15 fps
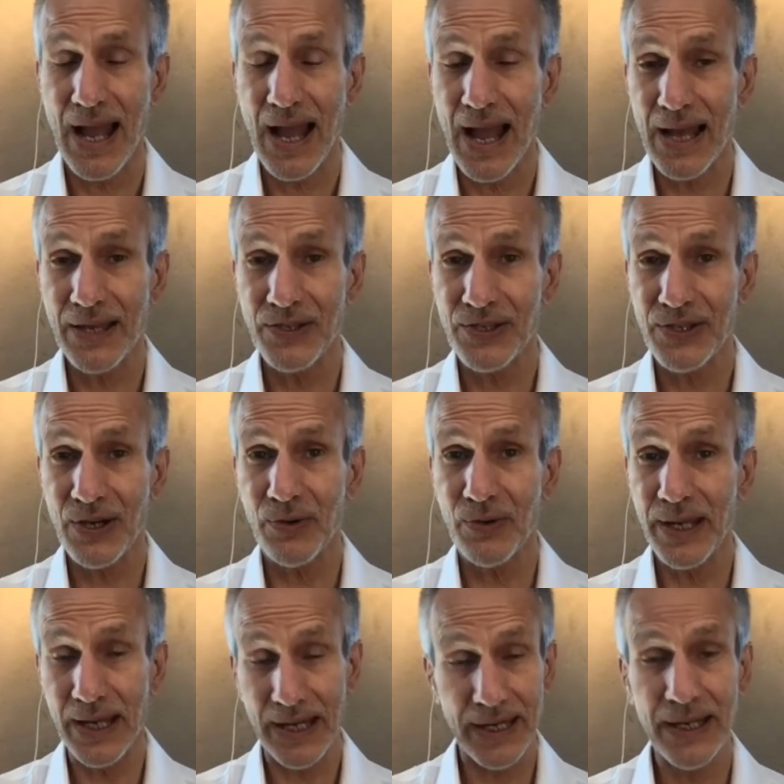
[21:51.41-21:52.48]
And so
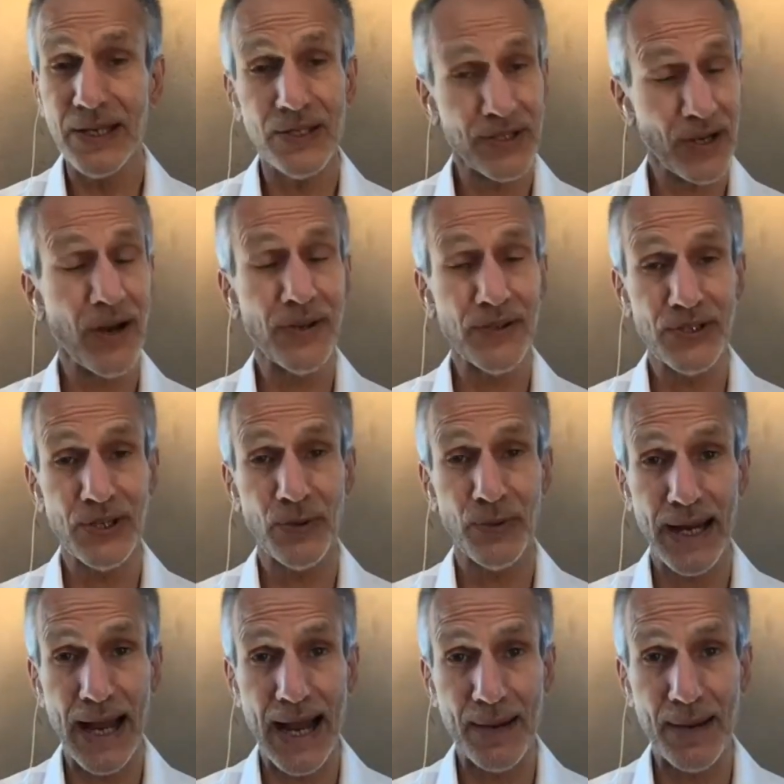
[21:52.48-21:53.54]
it is also an
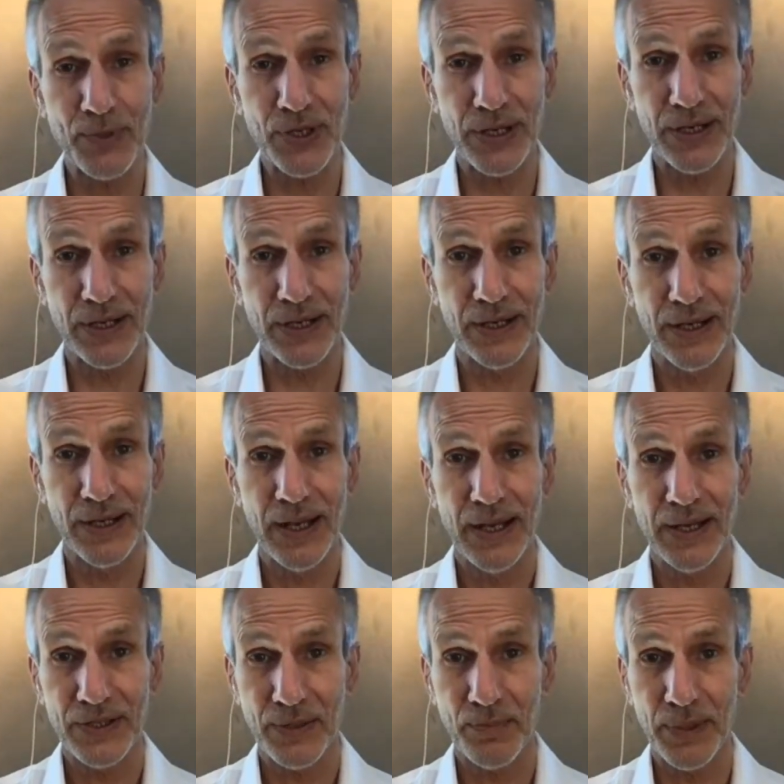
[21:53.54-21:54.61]
option
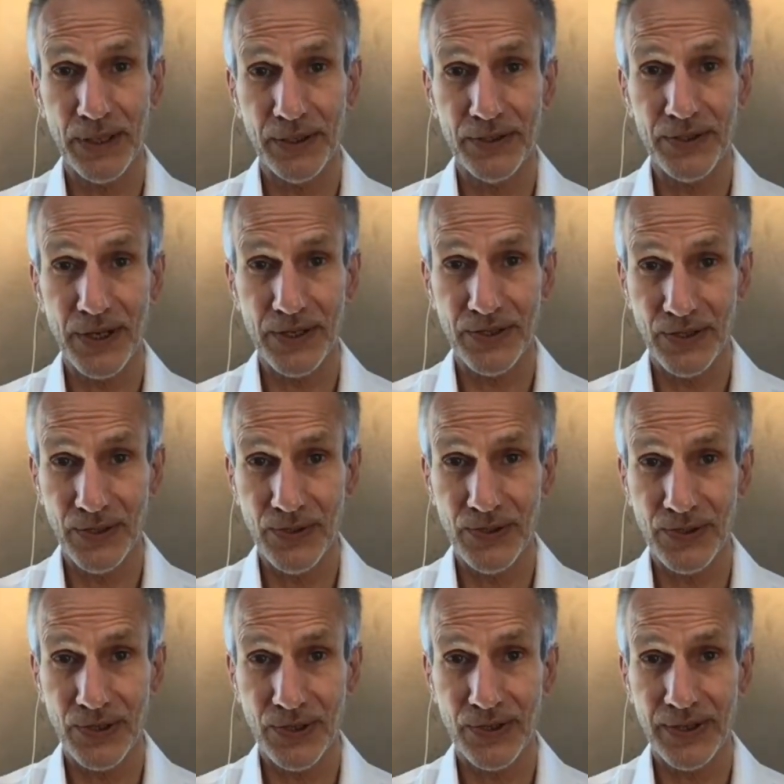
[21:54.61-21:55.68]
to build a
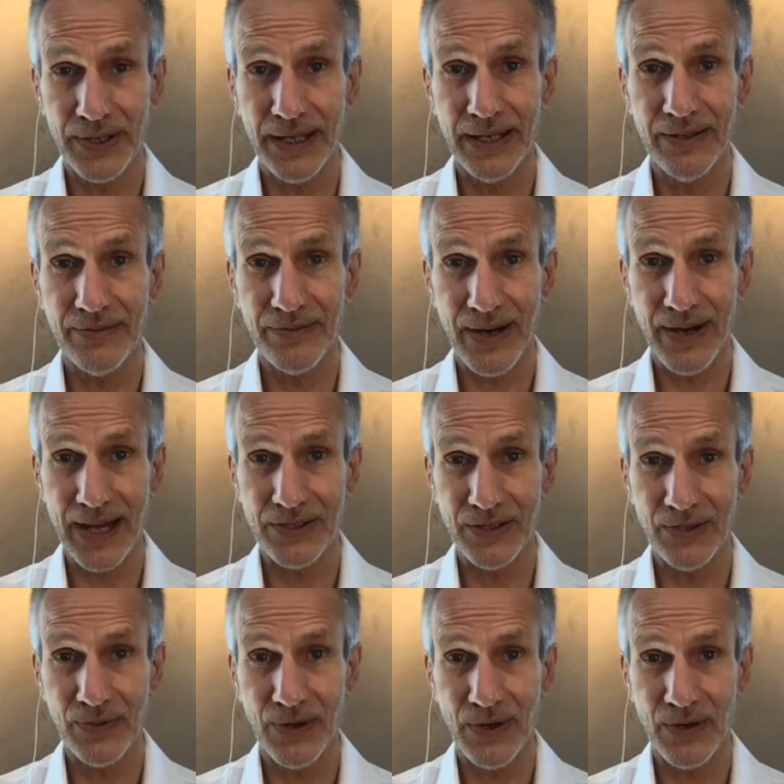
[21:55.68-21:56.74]
2-story
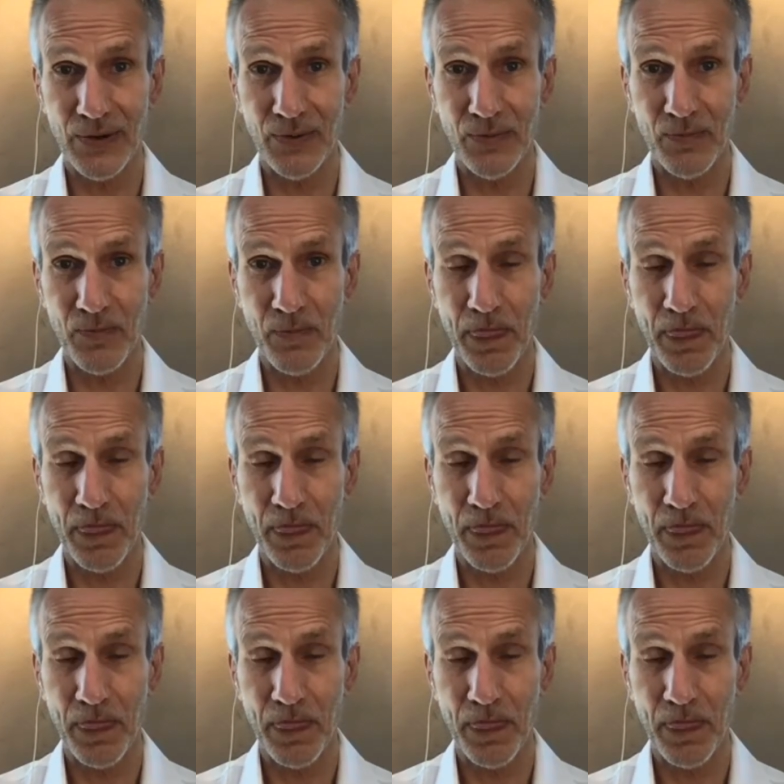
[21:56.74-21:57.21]
Vastu home